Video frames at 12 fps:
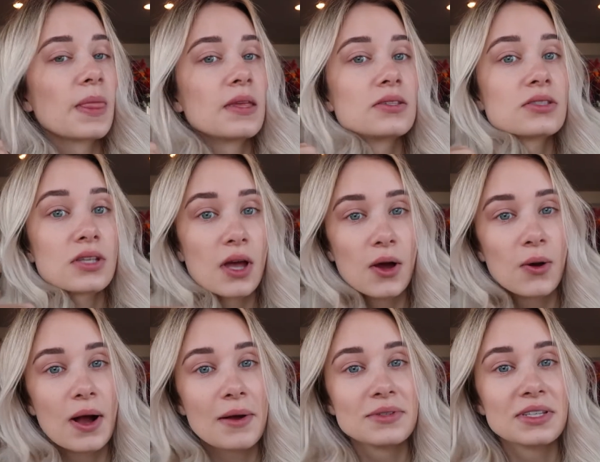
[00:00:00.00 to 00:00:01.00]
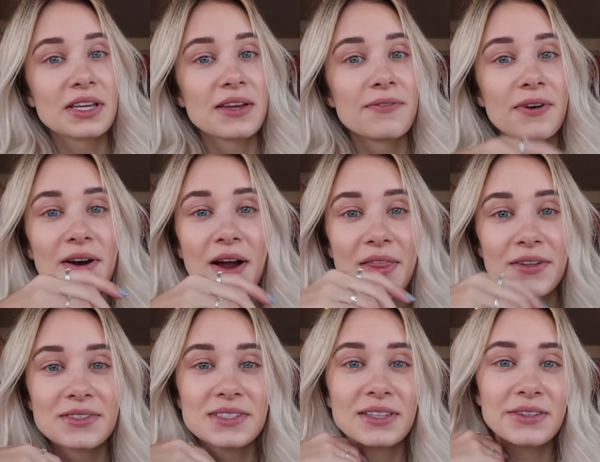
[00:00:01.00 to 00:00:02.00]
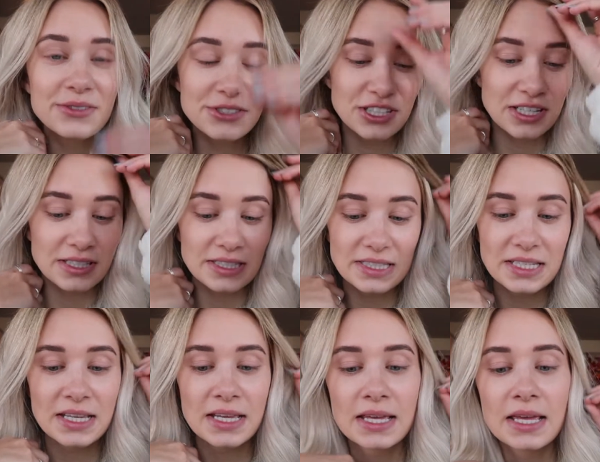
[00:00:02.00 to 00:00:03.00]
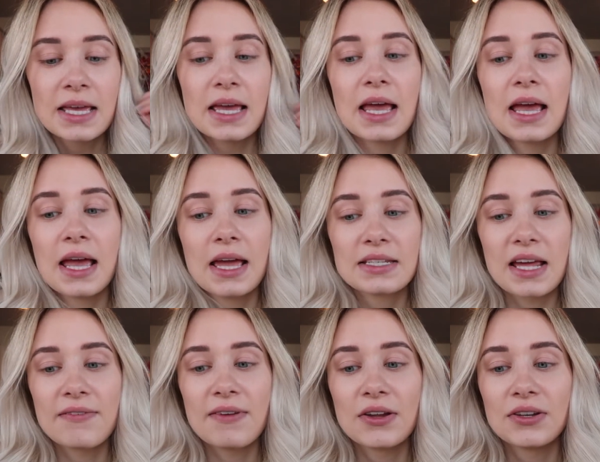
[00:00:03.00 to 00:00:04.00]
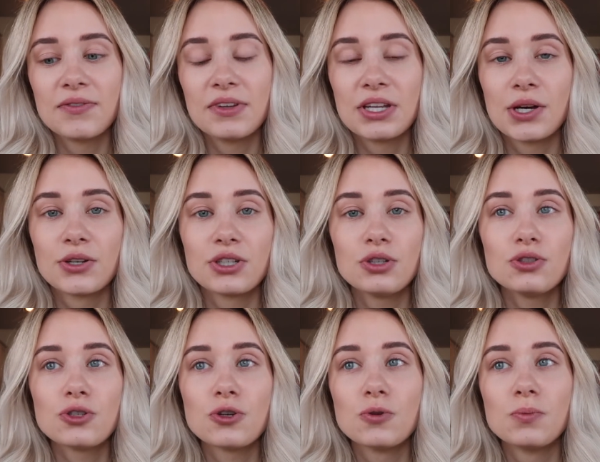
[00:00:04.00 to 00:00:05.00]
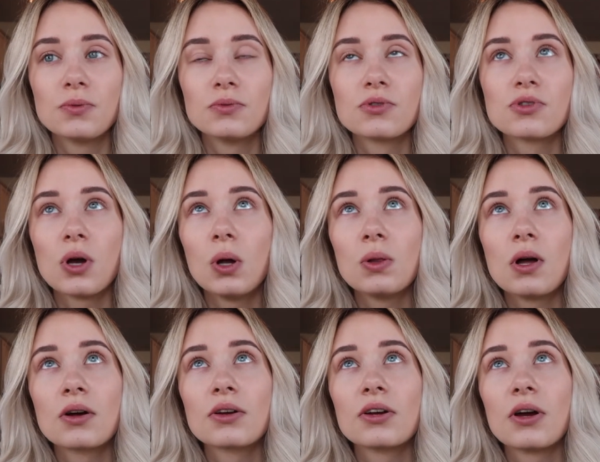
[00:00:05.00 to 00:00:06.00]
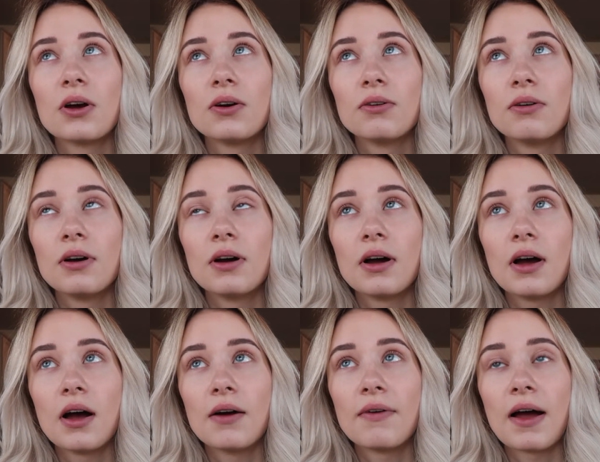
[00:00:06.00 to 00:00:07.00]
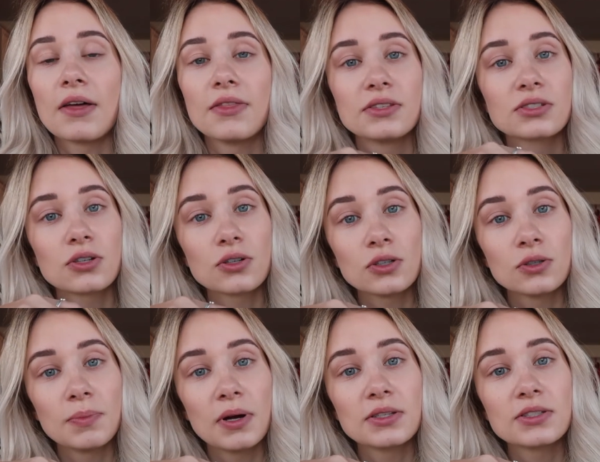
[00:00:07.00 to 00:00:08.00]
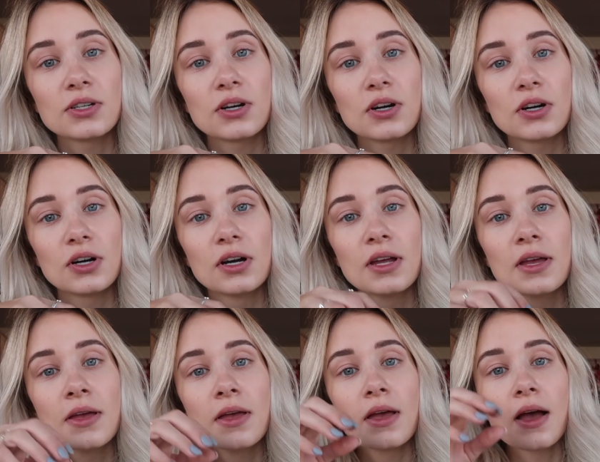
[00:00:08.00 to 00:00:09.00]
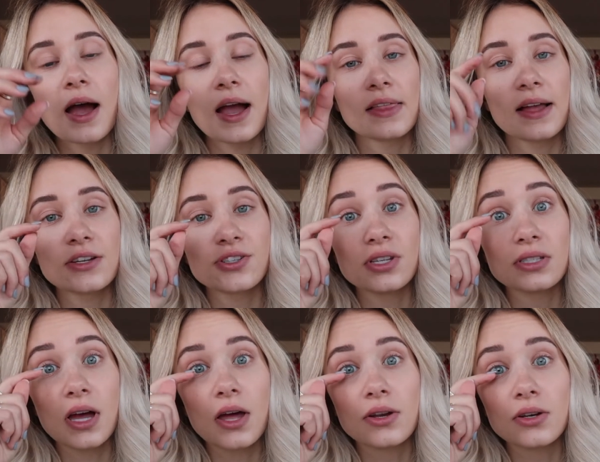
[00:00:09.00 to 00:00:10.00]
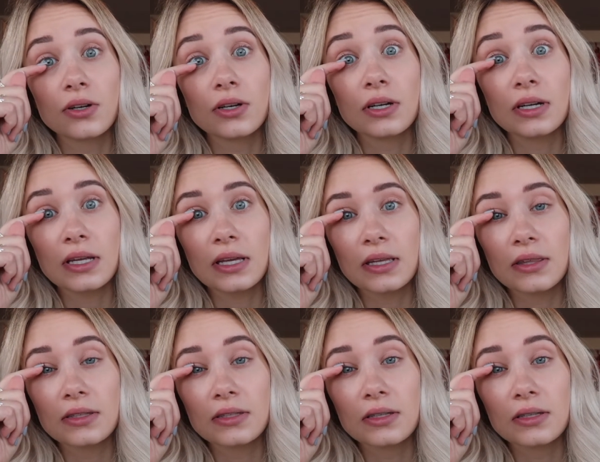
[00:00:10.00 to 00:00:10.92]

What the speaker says: So I was looking for other solutions, and I found a video on YouTube so long ago of how this girl puts her eyelashes underneath.